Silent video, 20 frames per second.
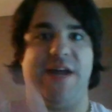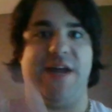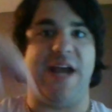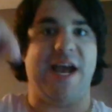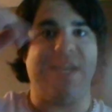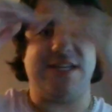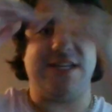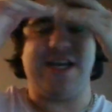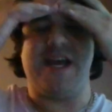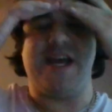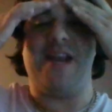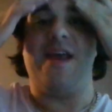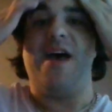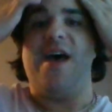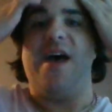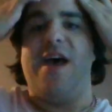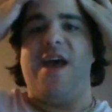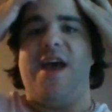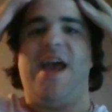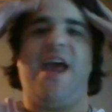that I did.
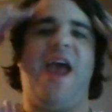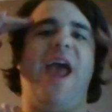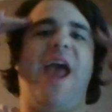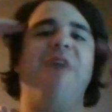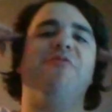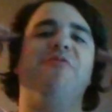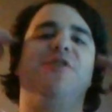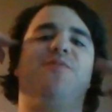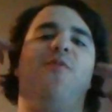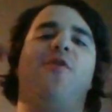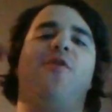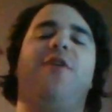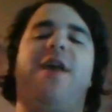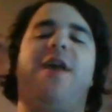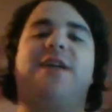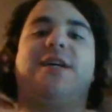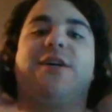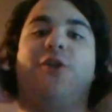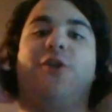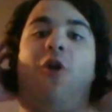It was more
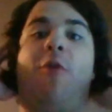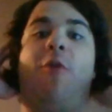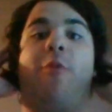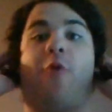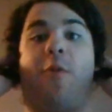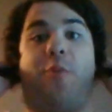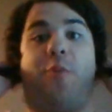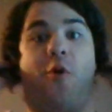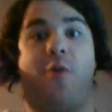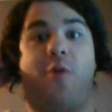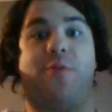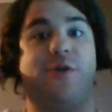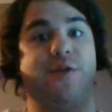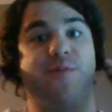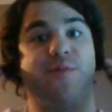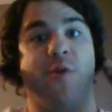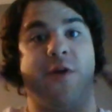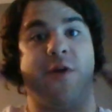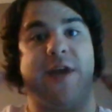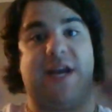like a global report, but it
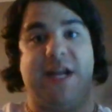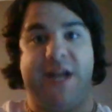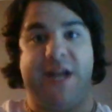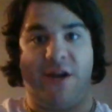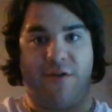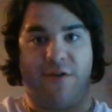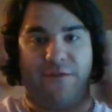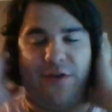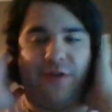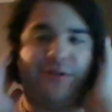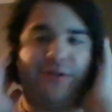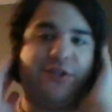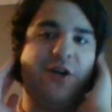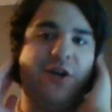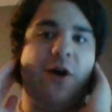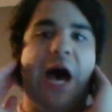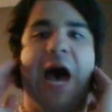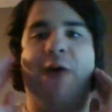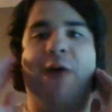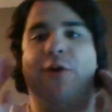was more like an interview,
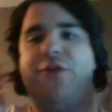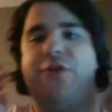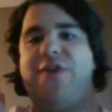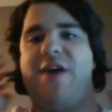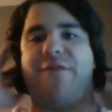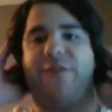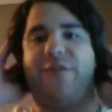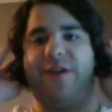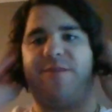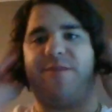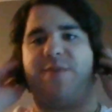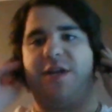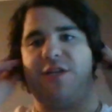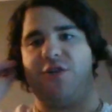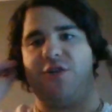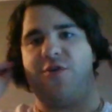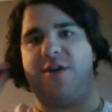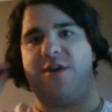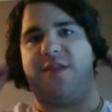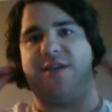so I will definitely be
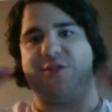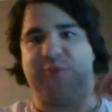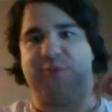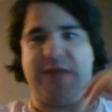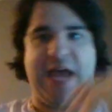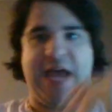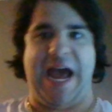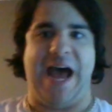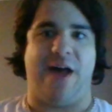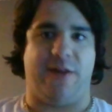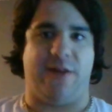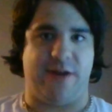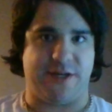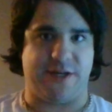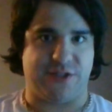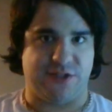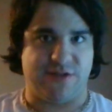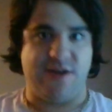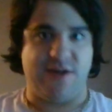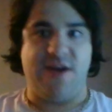doing this with
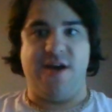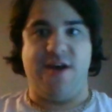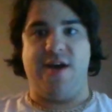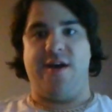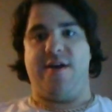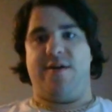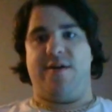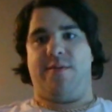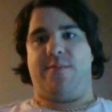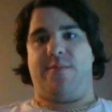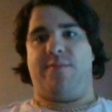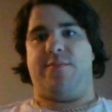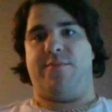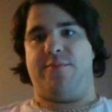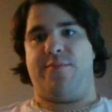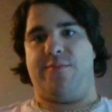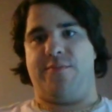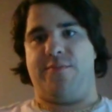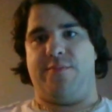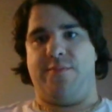Alex,
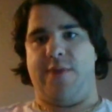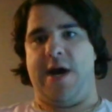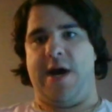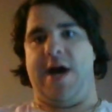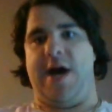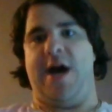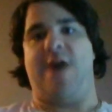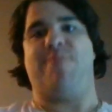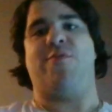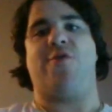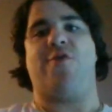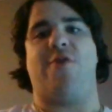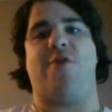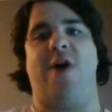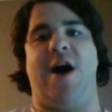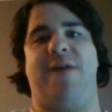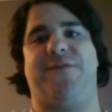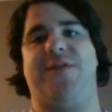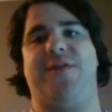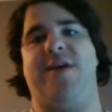more
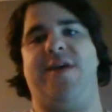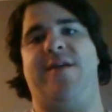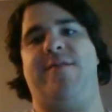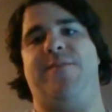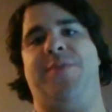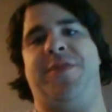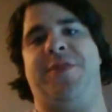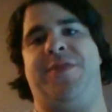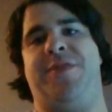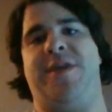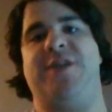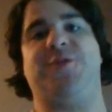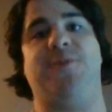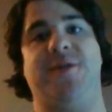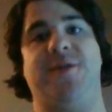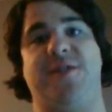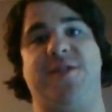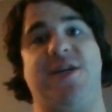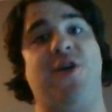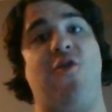often. This
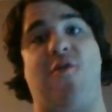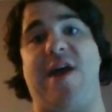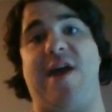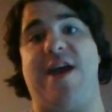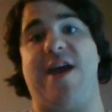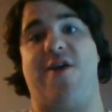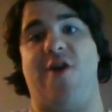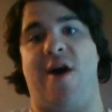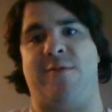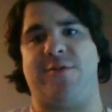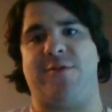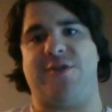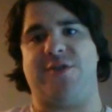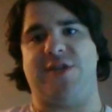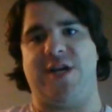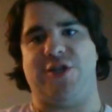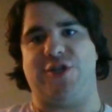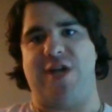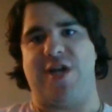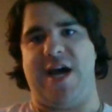was a great
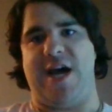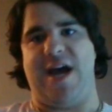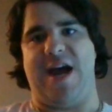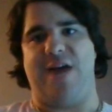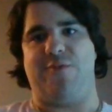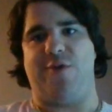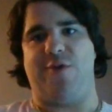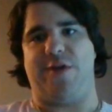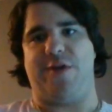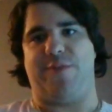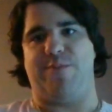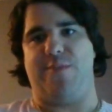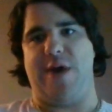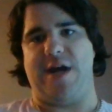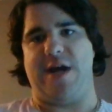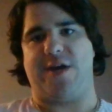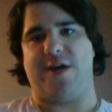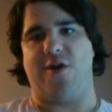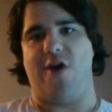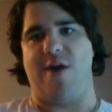conversation I had with
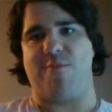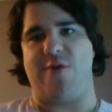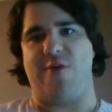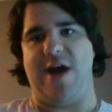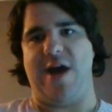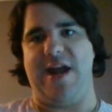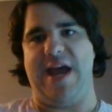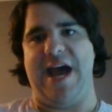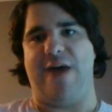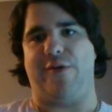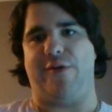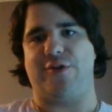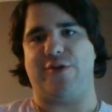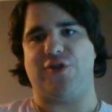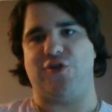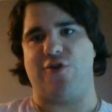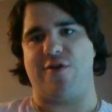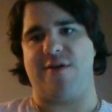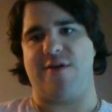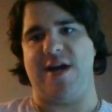my comrade, Alex
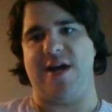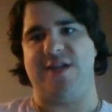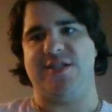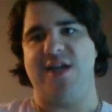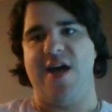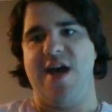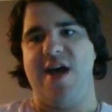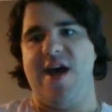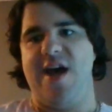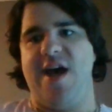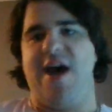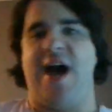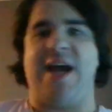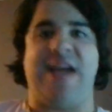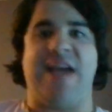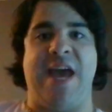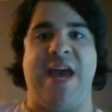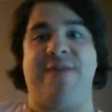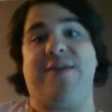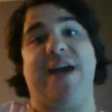Suarez. I
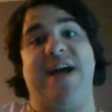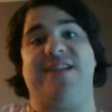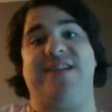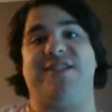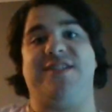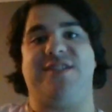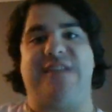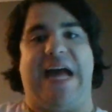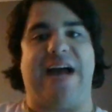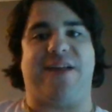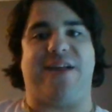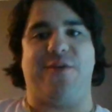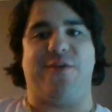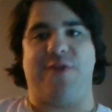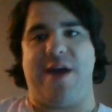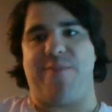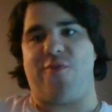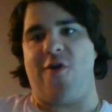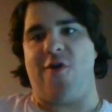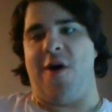gave you guys exactly what
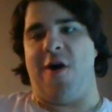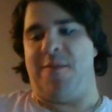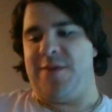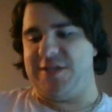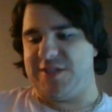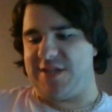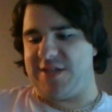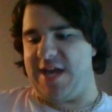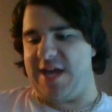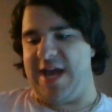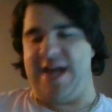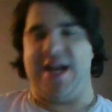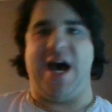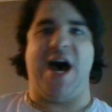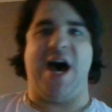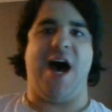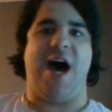I promised, and